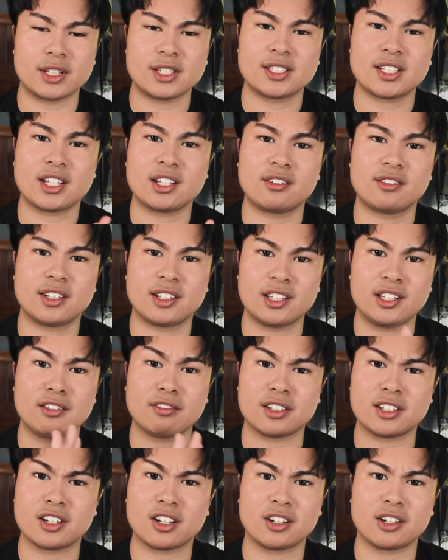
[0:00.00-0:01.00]
side of the leaf
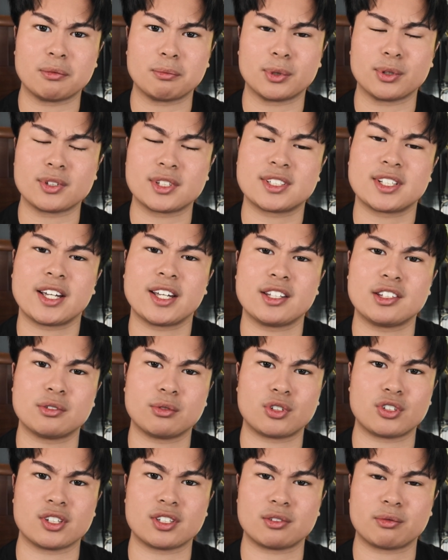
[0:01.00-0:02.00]
and not on both sides,
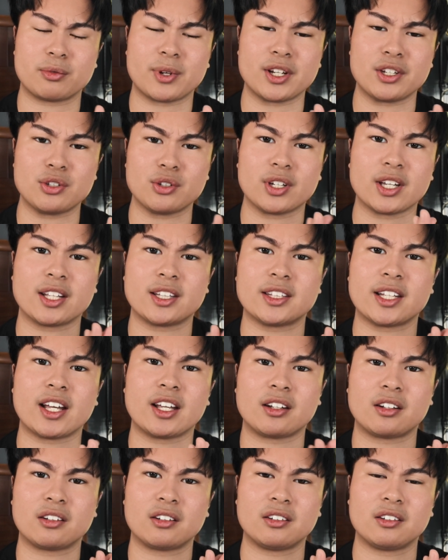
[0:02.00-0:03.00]
which is when you get
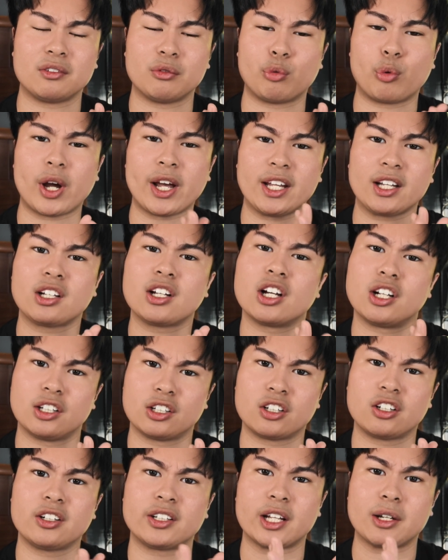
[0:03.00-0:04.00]
that white
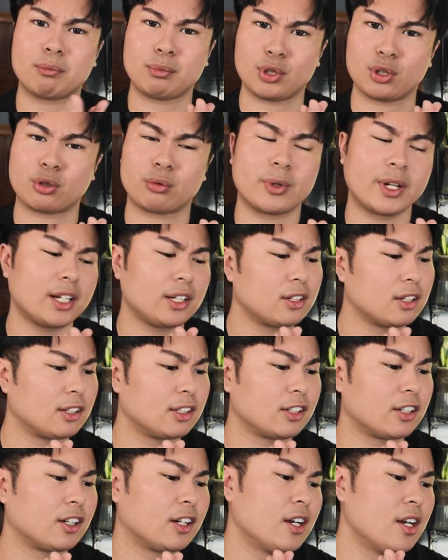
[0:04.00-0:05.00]
color, that pure white
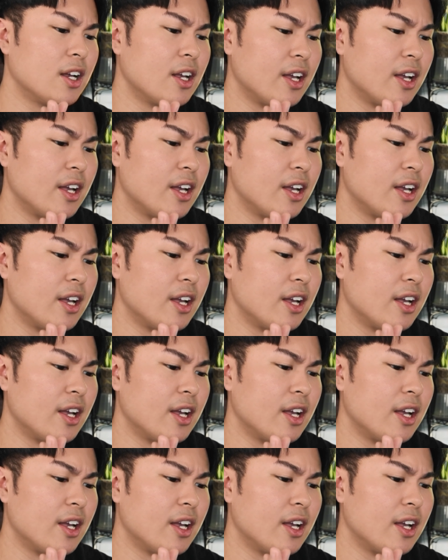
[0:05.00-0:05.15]
color.